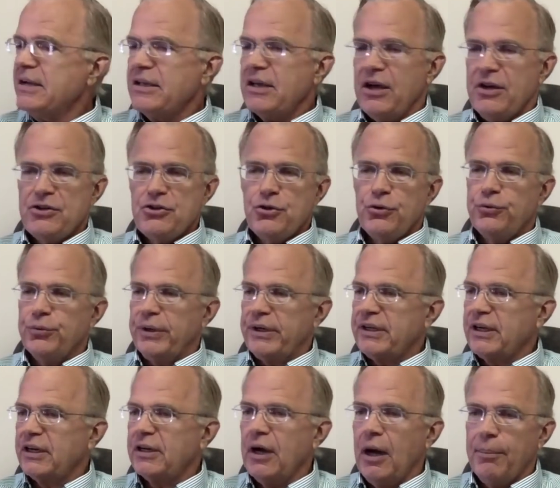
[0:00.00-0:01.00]
Yeah, you
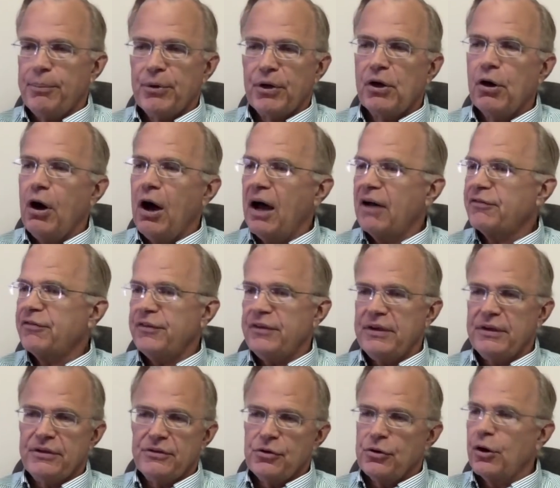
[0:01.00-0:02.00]
drink a cup of
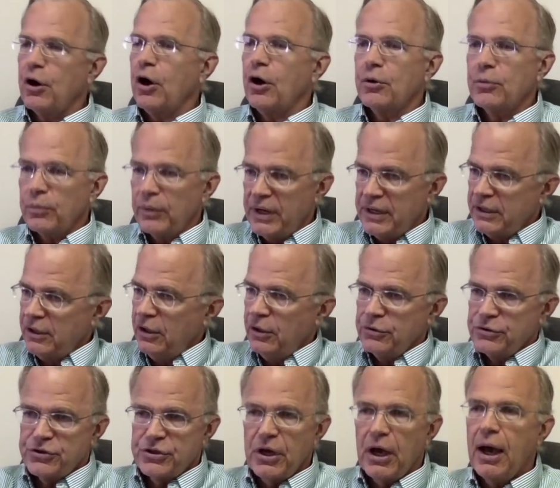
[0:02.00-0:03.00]
coffee and your heart rate
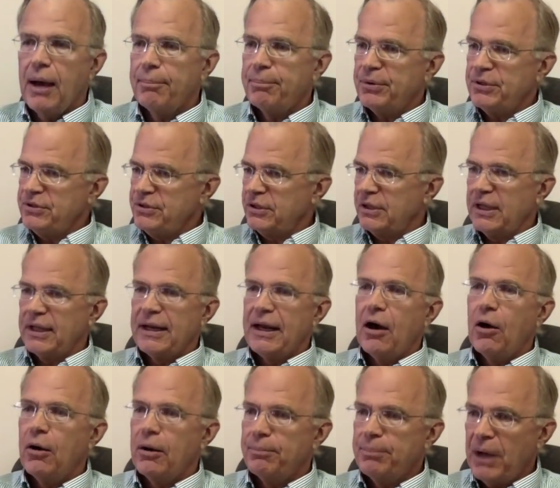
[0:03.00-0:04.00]
goes up and you get
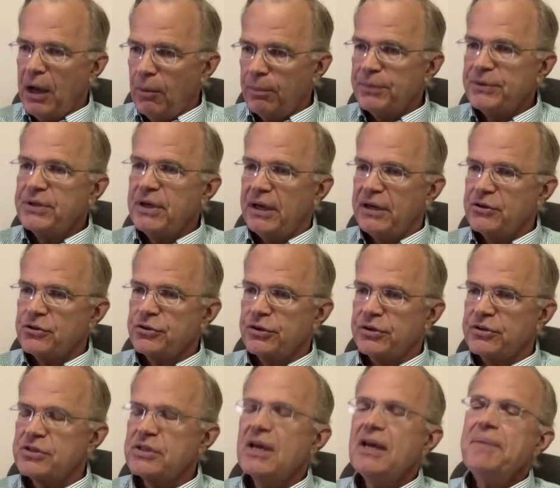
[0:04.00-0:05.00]
out
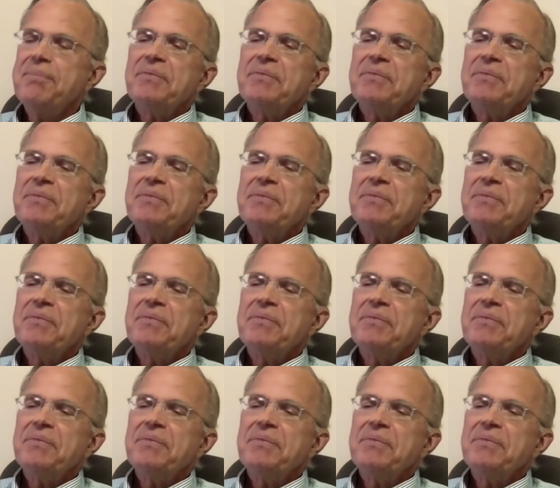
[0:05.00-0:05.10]
palpitations.